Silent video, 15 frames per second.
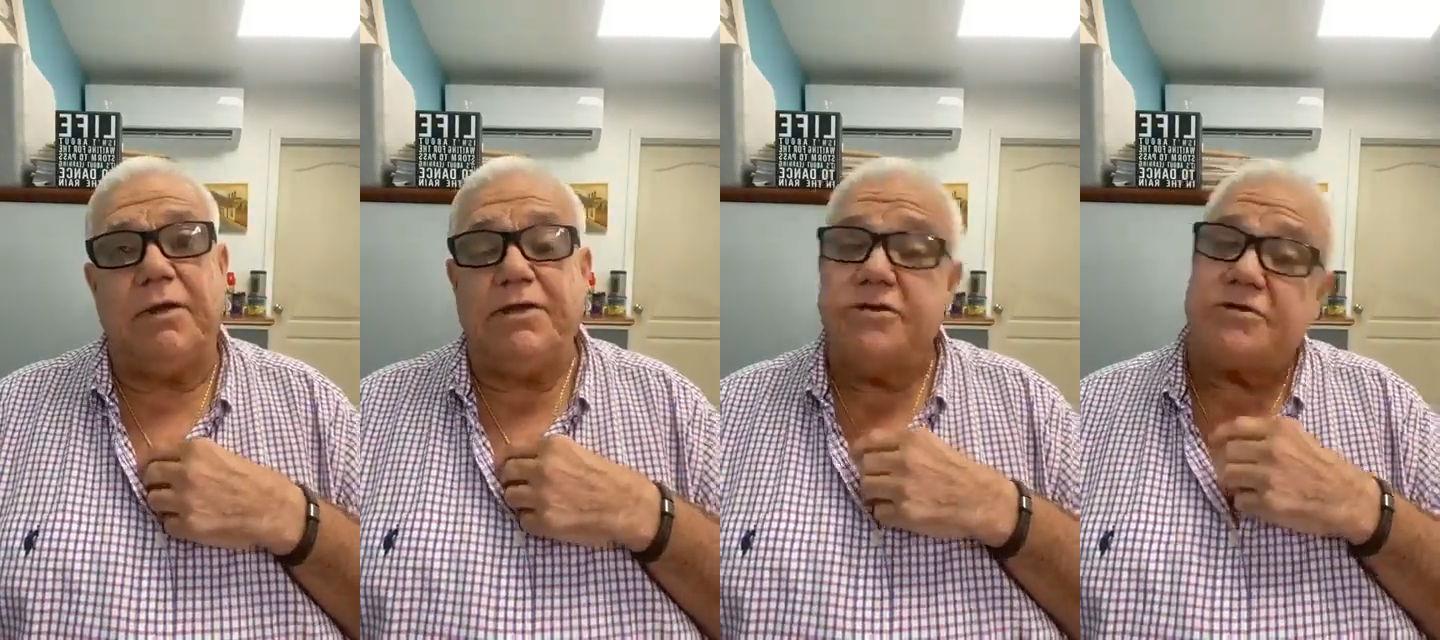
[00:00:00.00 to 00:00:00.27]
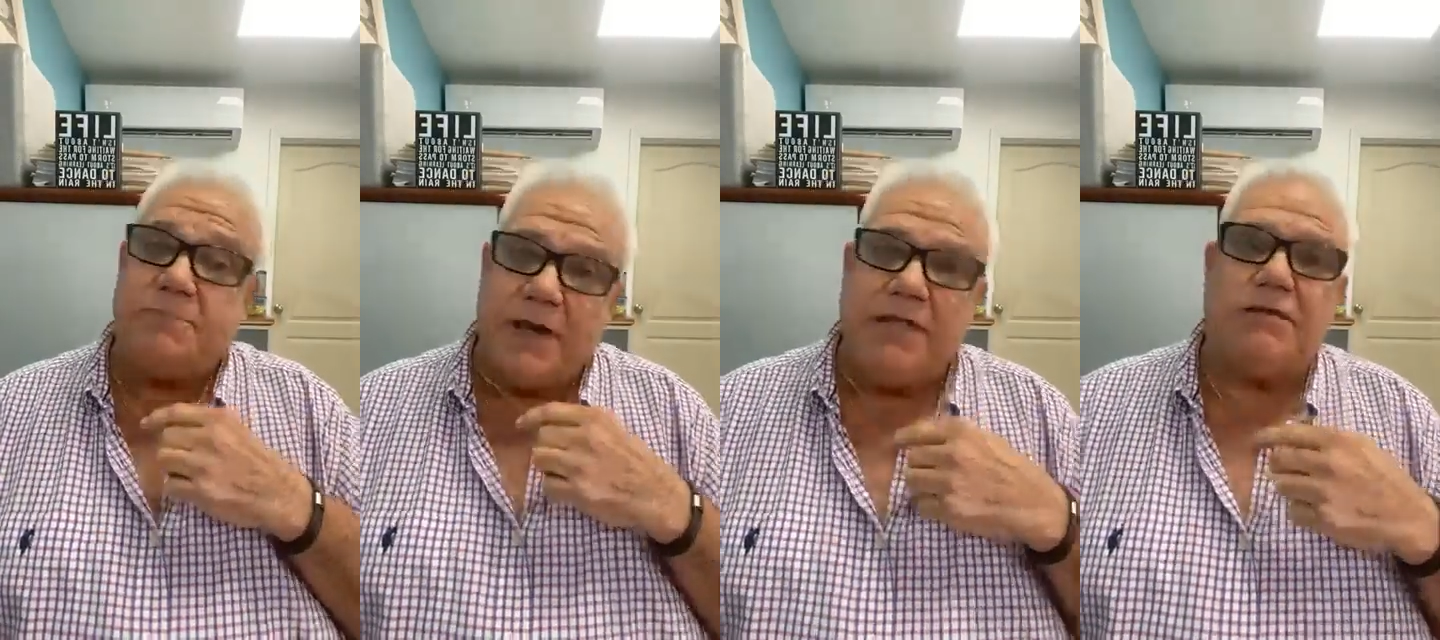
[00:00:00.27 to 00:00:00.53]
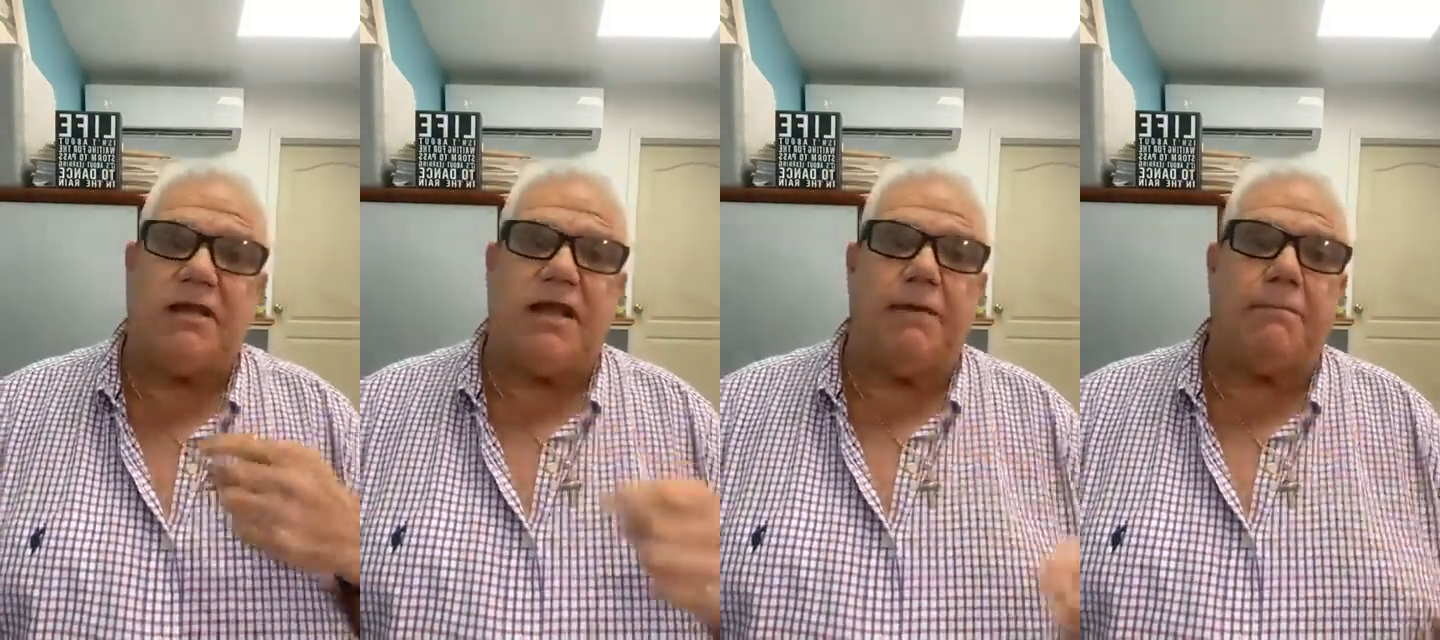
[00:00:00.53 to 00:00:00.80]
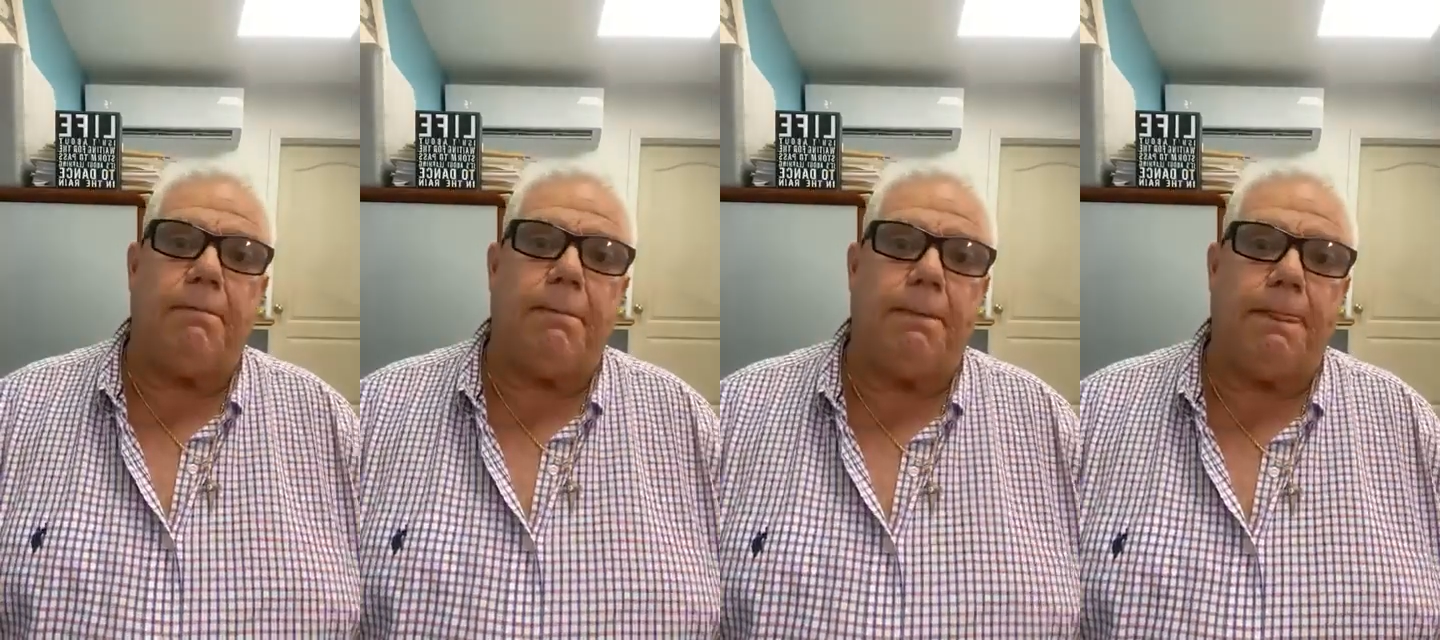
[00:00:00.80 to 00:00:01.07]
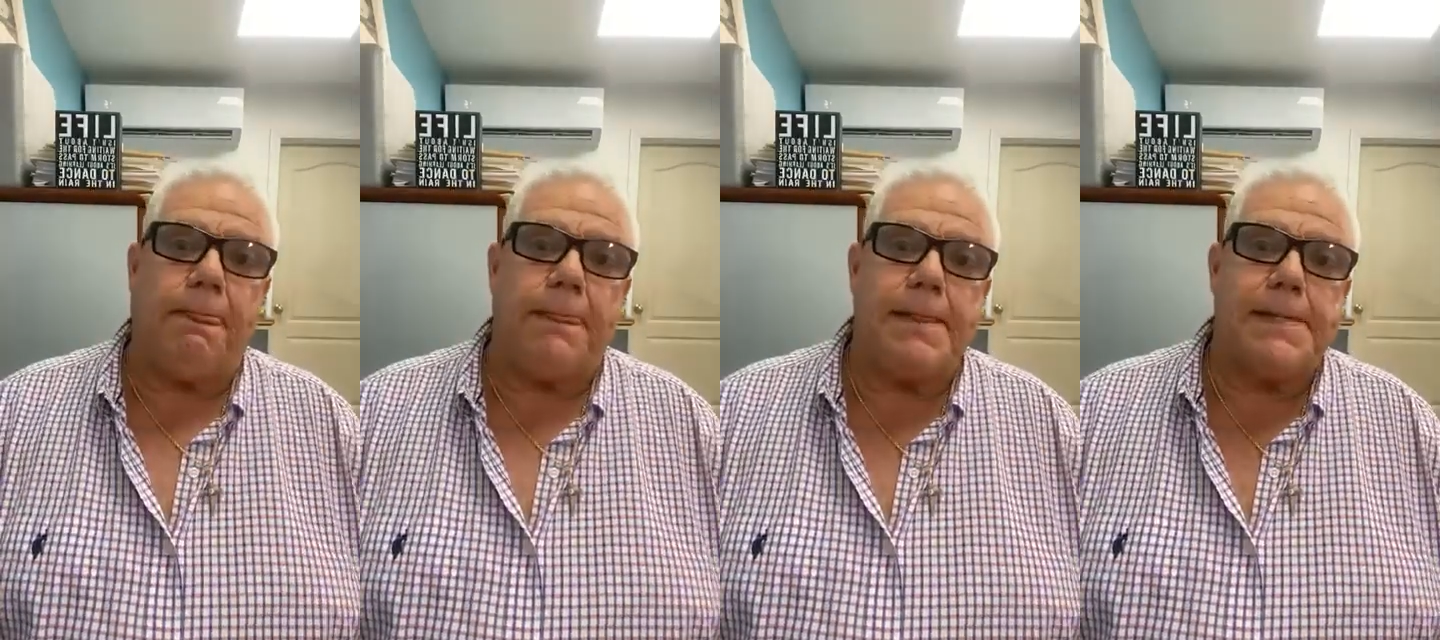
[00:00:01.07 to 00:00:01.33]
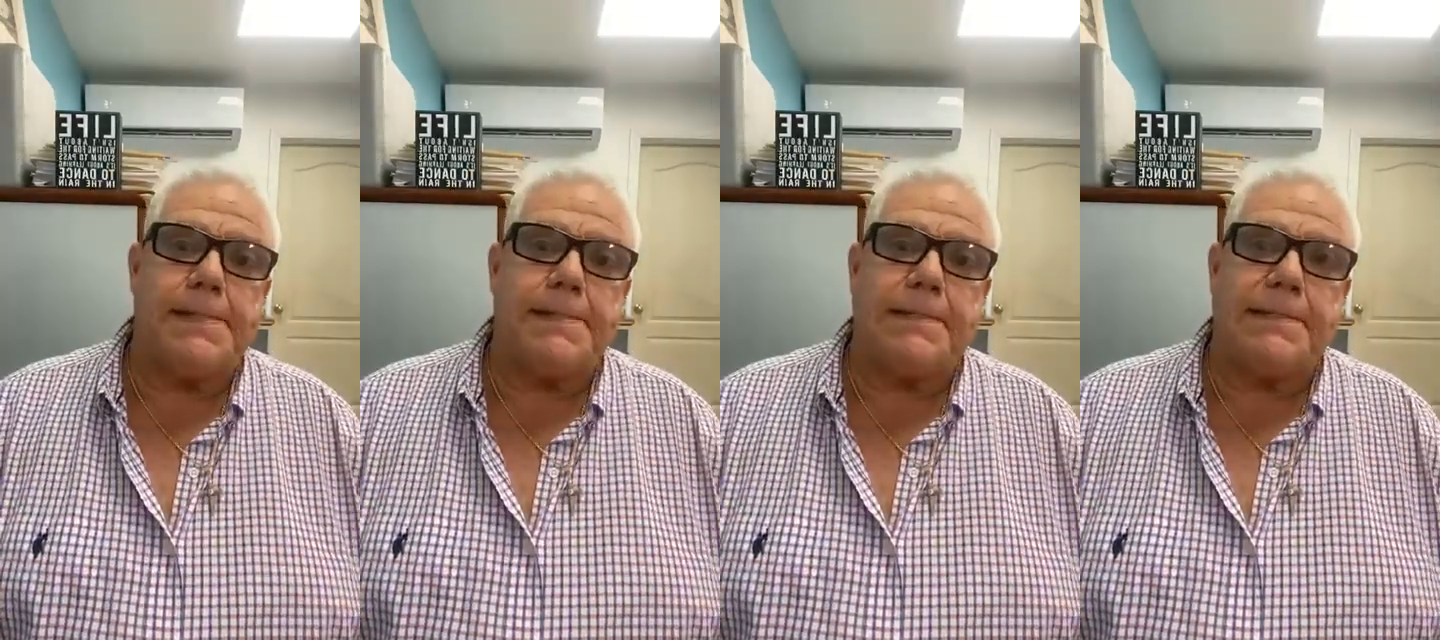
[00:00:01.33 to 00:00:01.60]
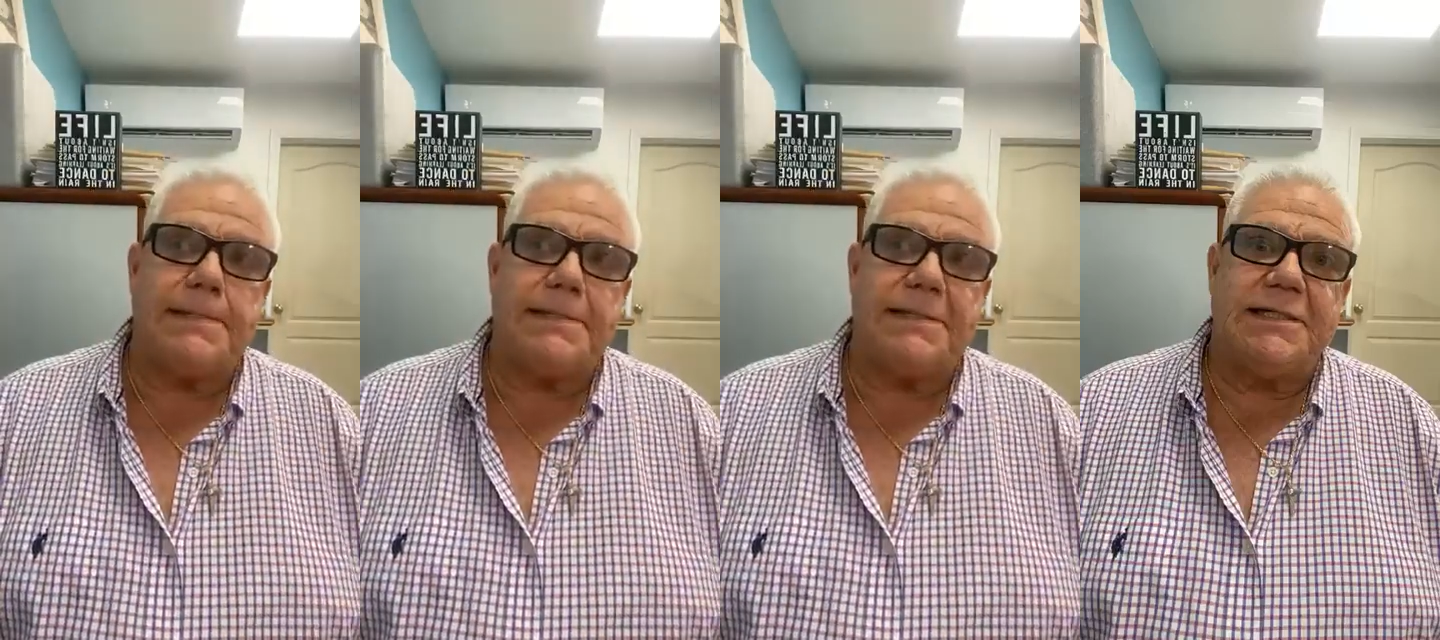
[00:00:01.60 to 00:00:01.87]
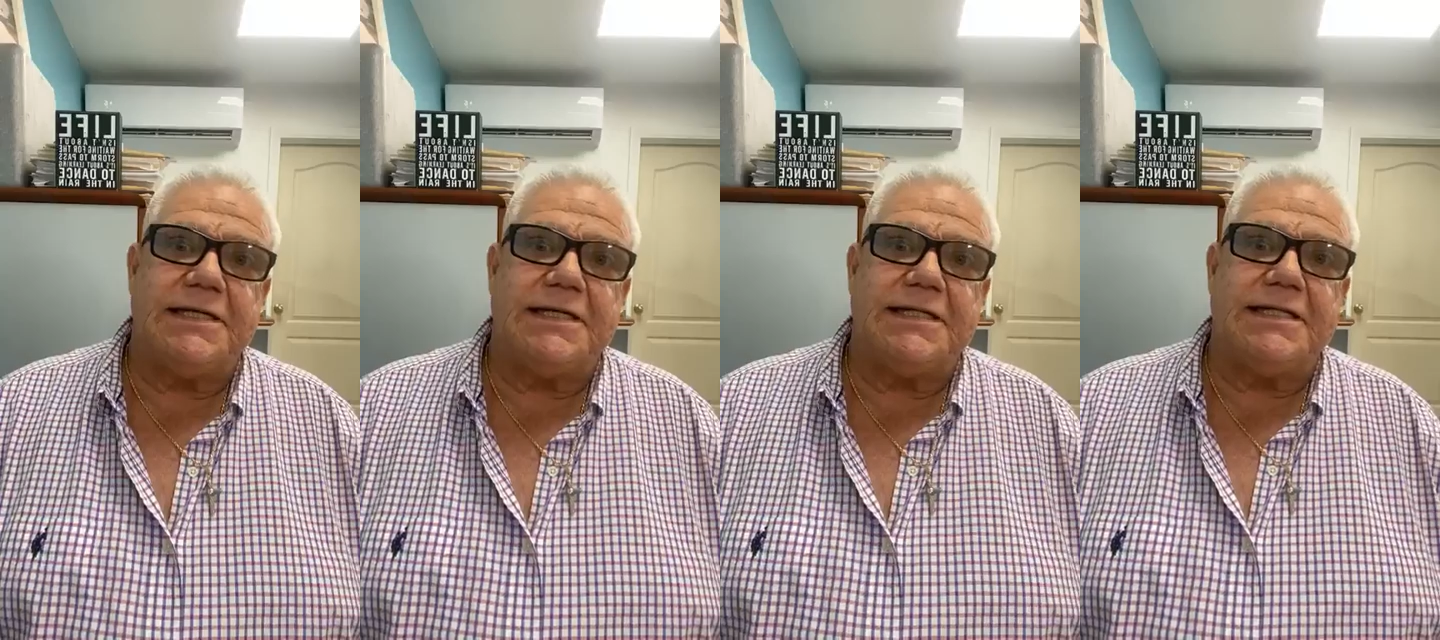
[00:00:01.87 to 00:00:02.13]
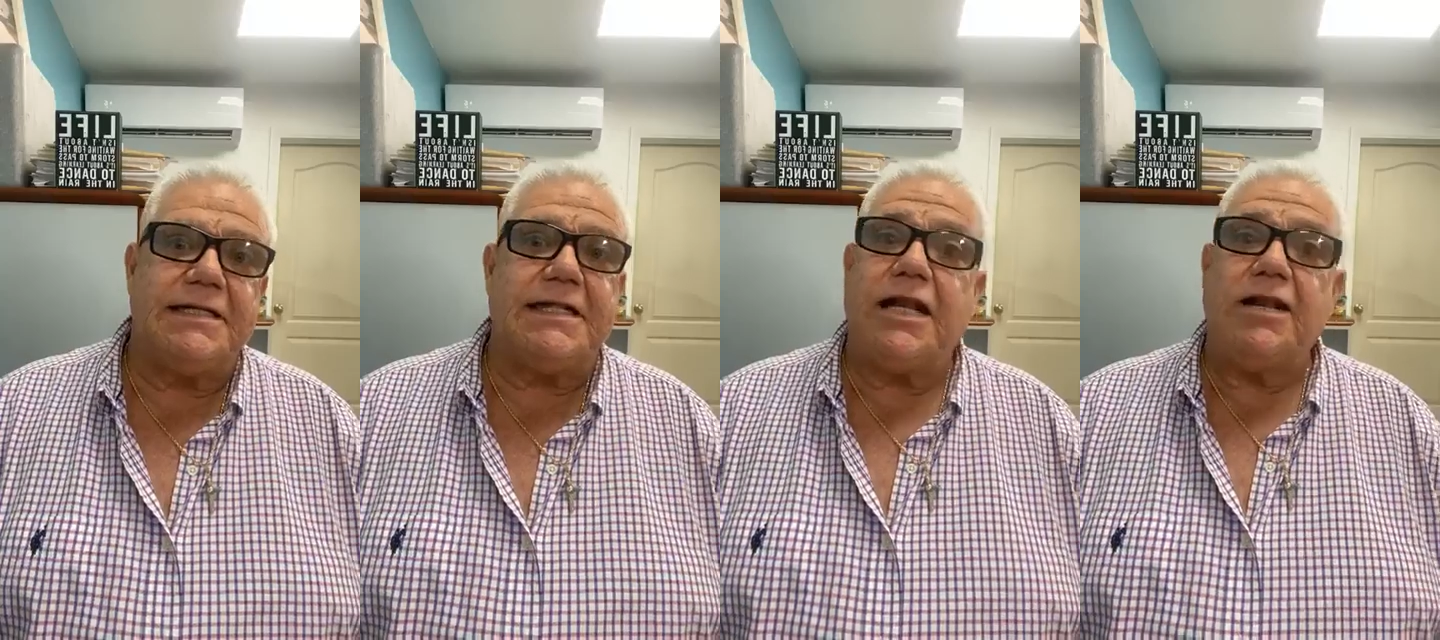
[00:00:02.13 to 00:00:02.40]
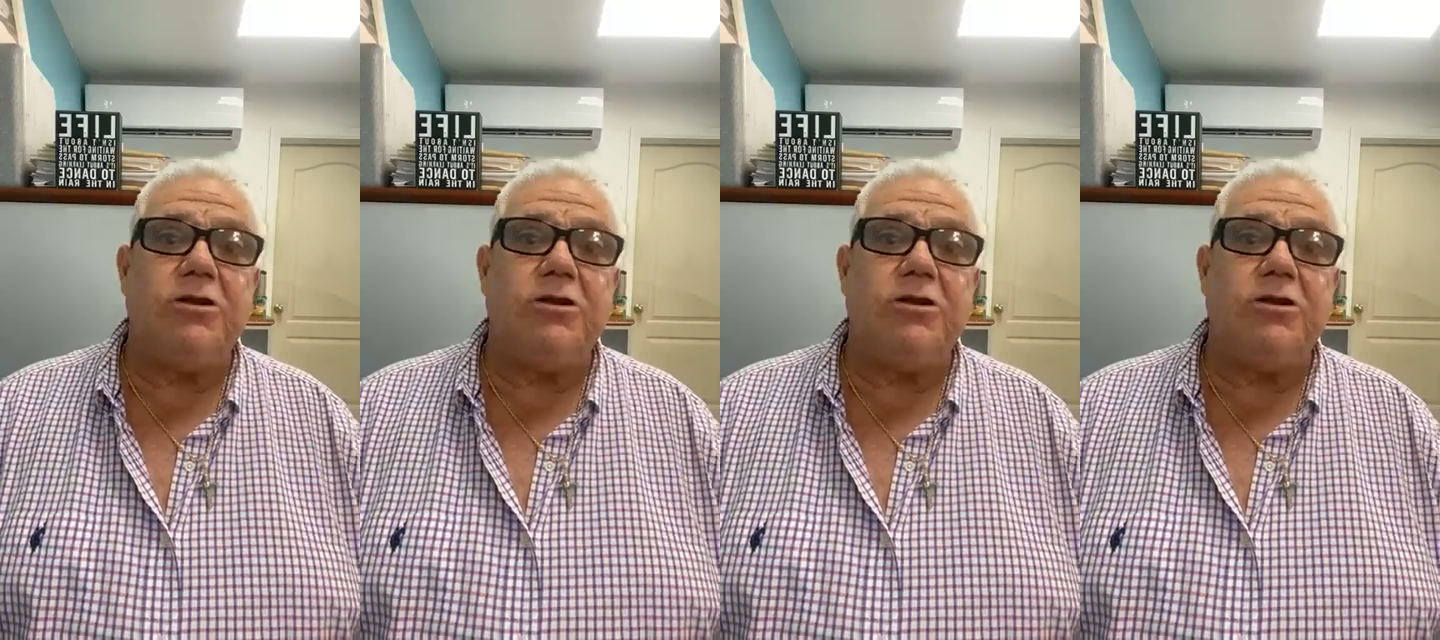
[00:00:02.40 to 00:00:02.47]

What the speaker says: When you speak to them, they